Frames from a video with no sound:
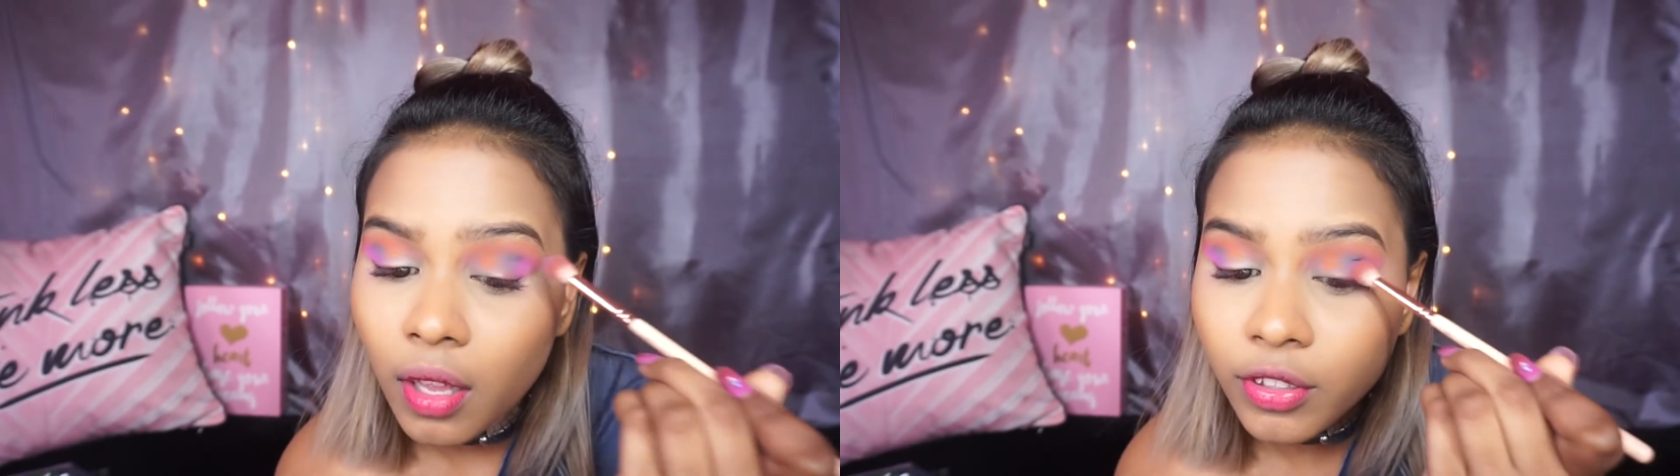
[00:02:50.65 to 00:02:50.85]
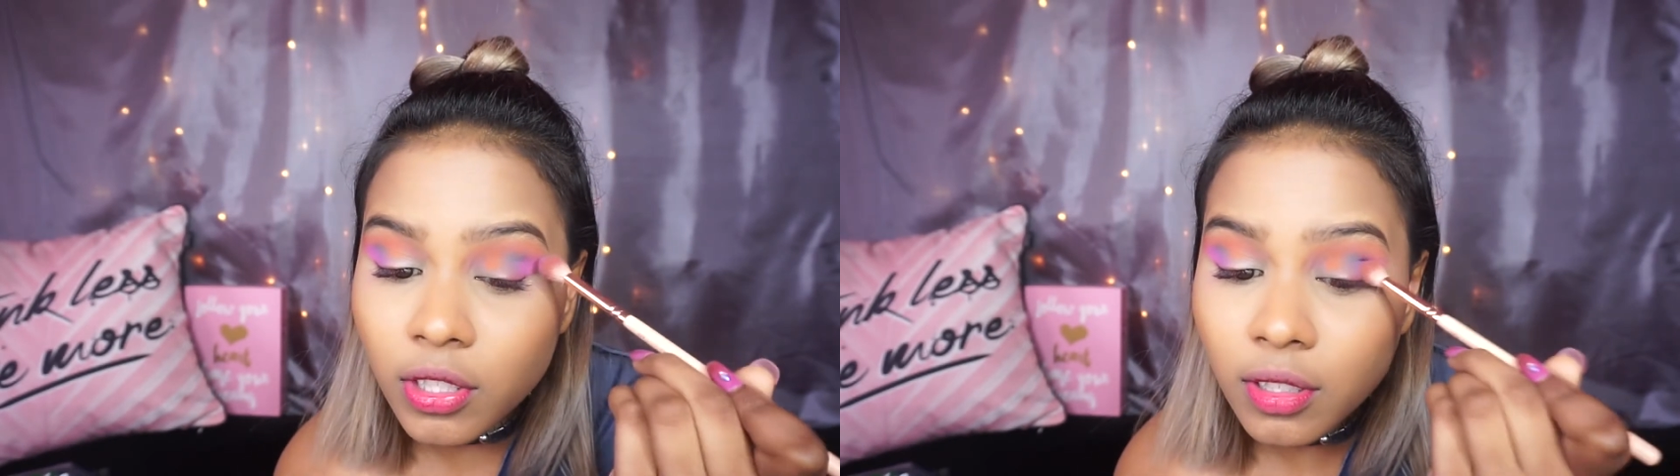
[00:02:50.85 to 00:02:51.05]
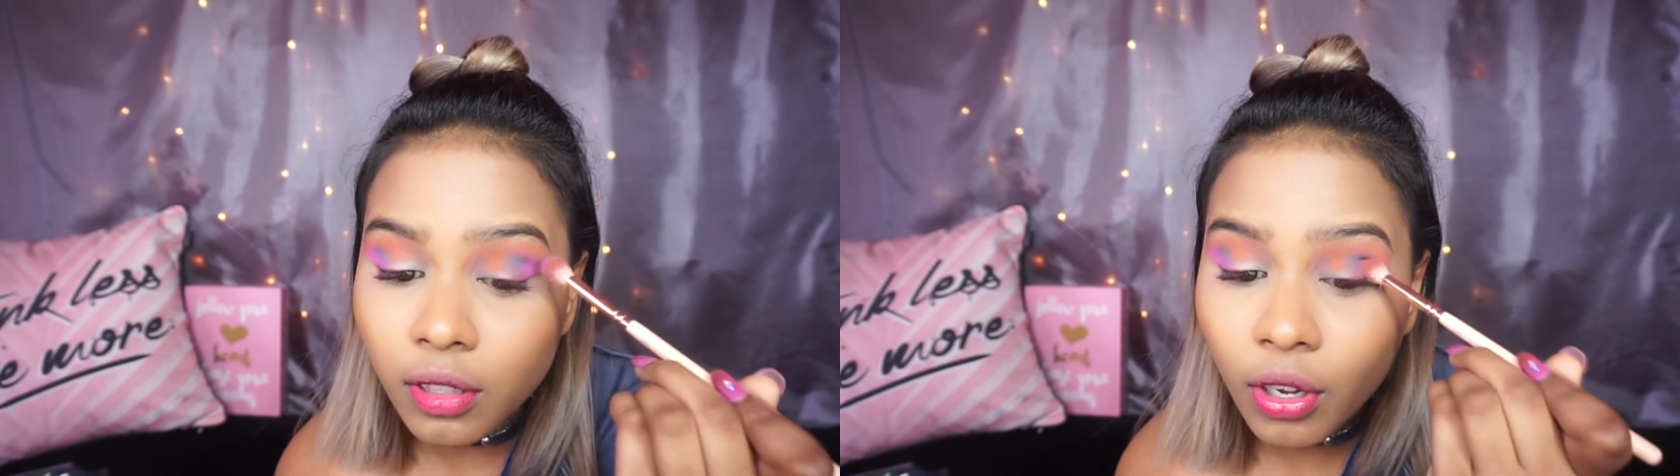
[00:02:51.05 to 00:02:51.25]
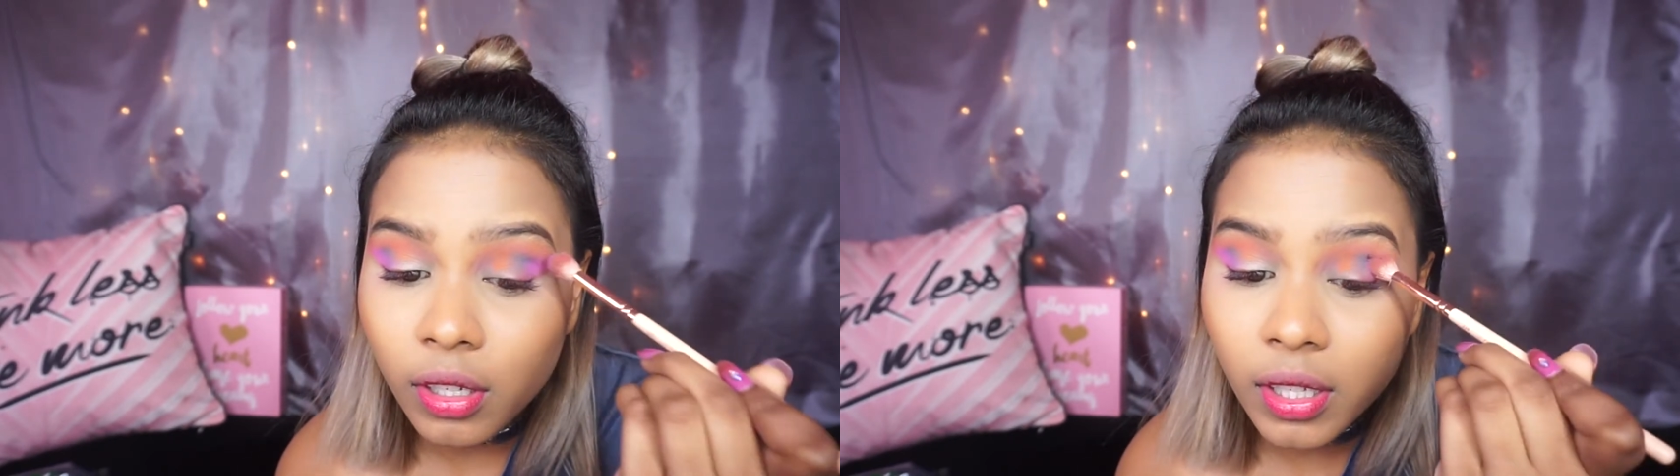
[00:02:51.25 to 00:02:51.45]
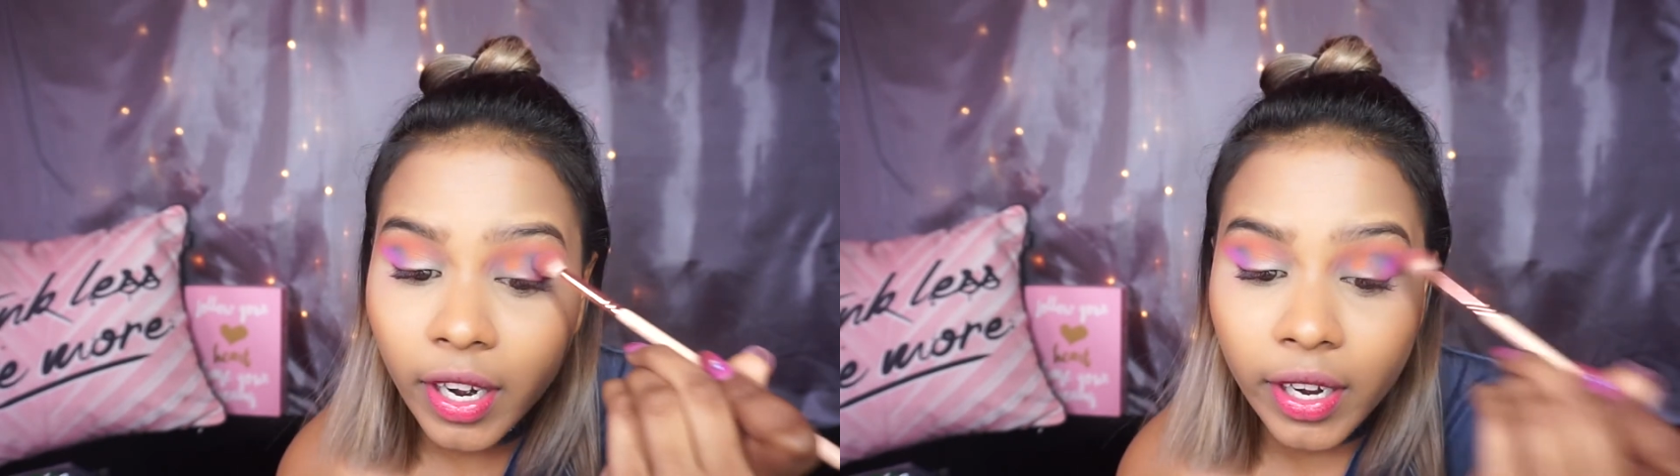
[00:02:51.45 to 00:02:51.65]
It's just a lot
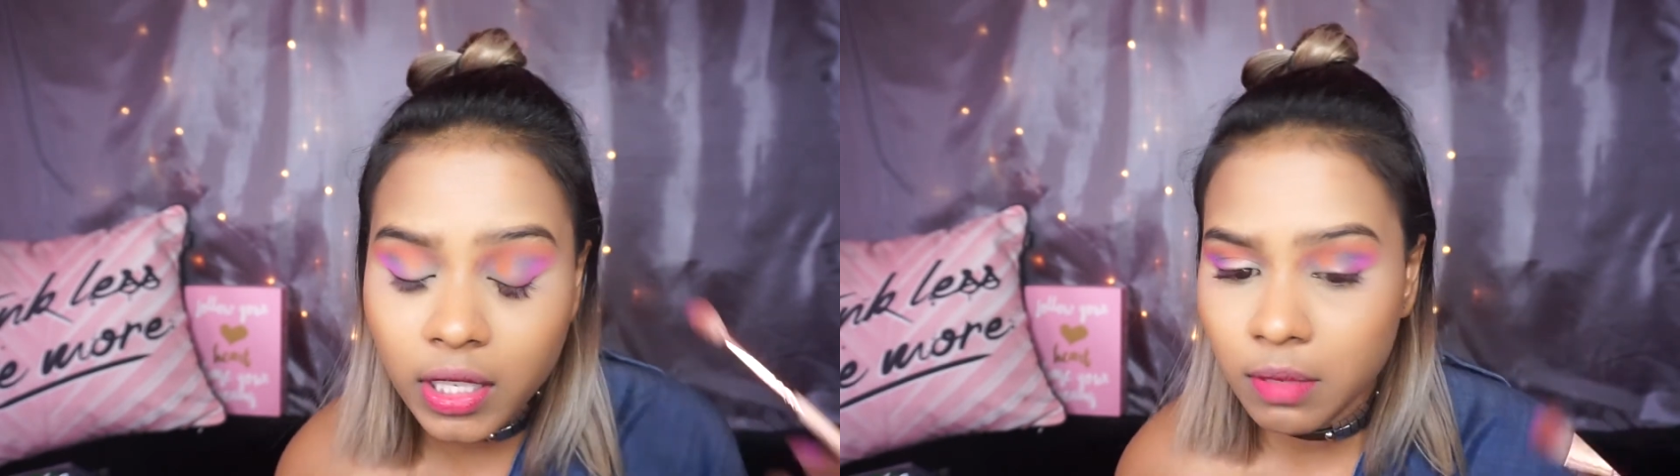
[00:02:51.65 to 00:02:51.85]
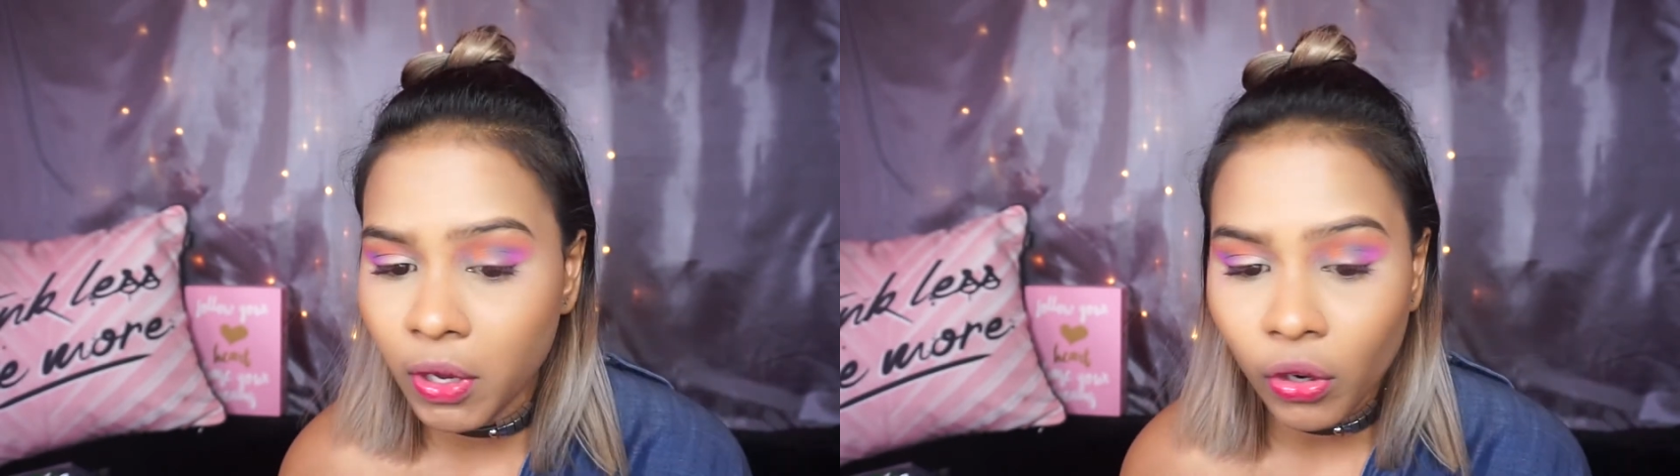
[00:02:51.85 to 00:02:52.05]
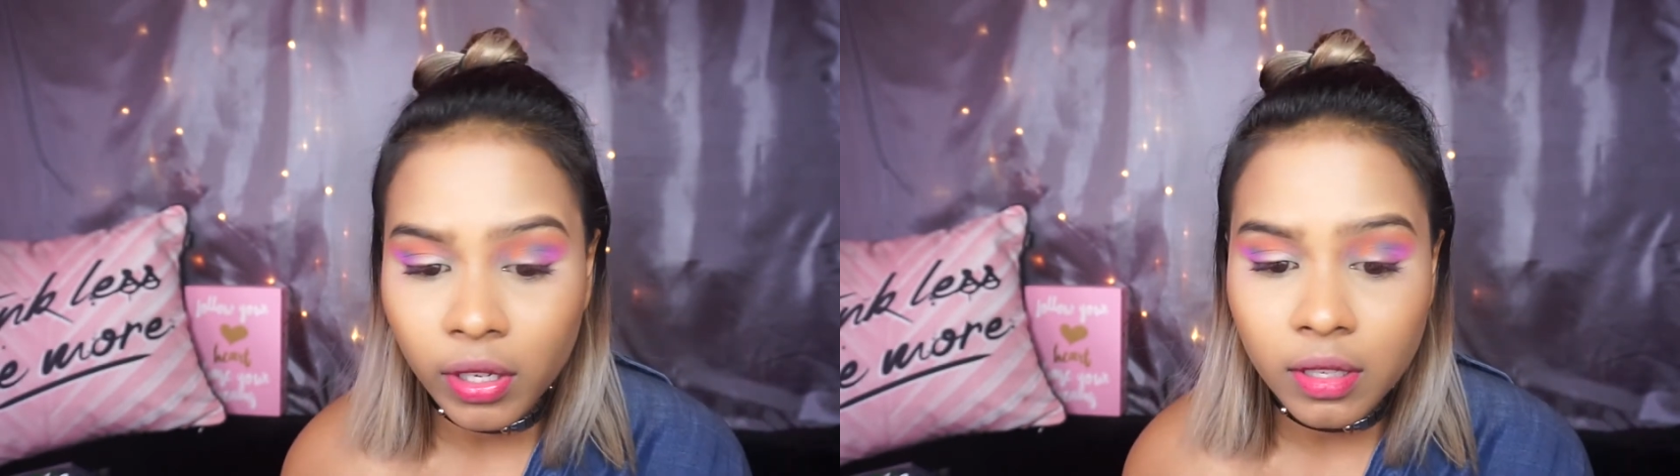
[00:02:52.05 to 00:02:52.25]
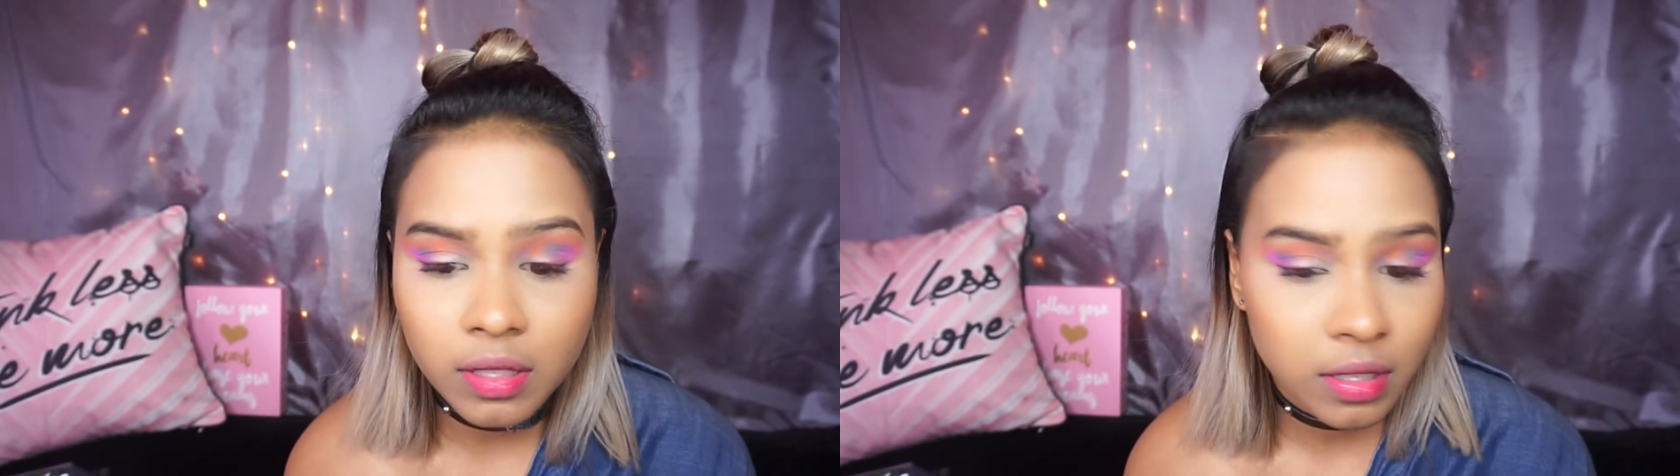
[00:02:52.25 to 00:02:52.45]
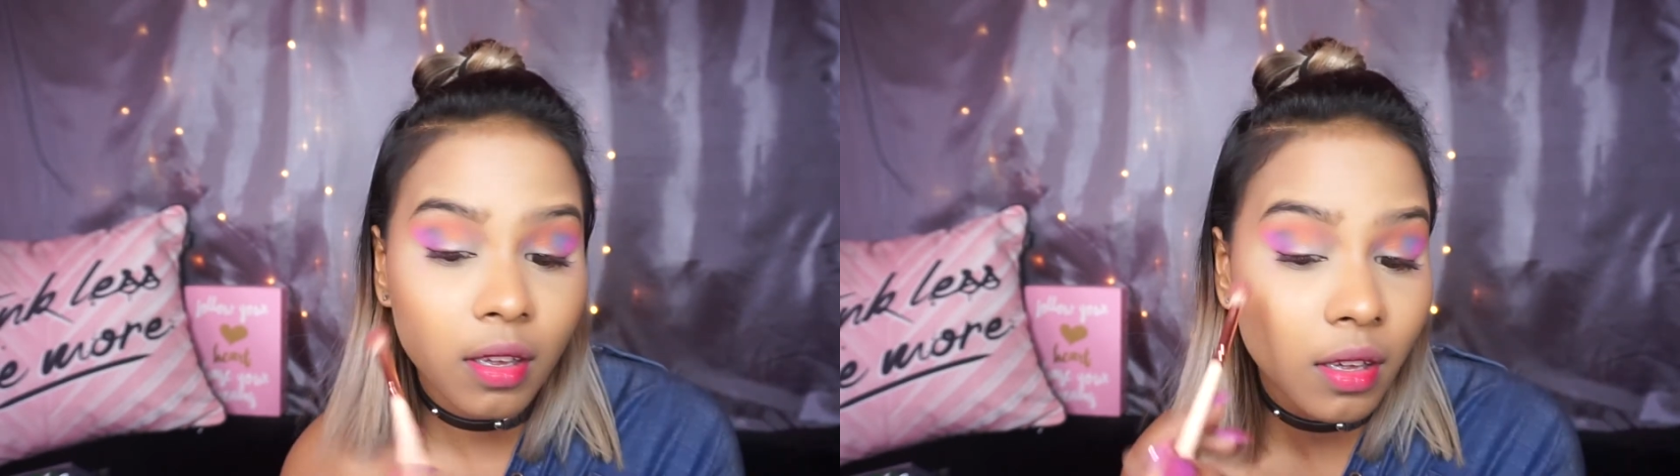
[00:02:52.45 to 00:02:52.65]
of layering, to be
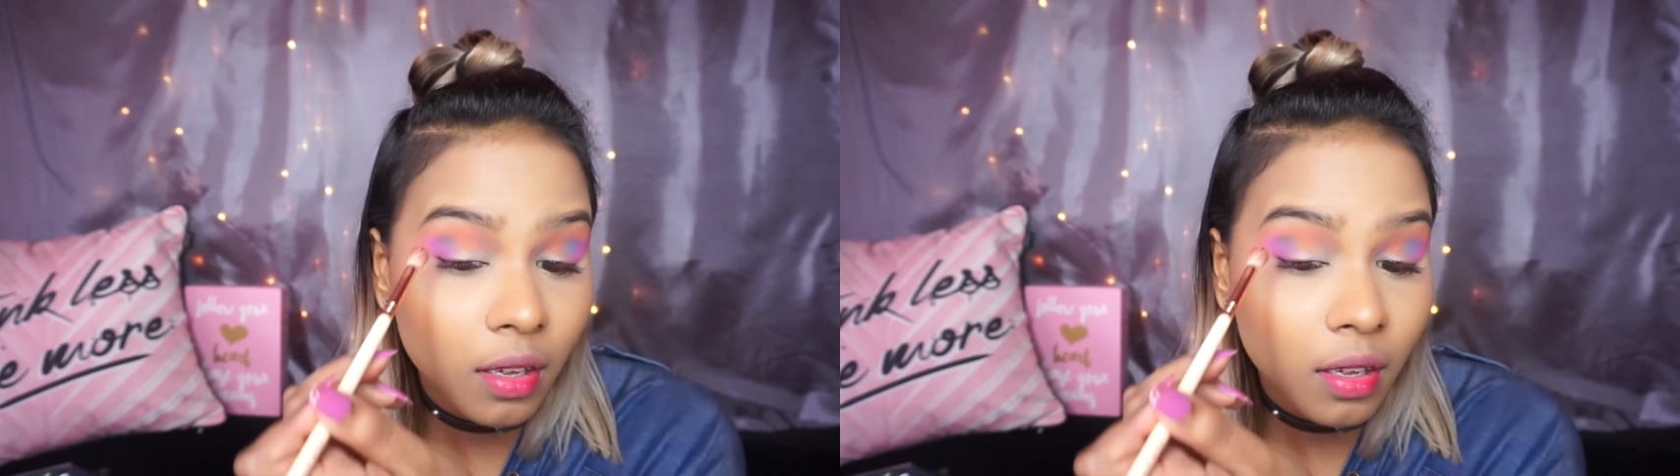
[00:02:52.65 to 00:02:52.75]
honest,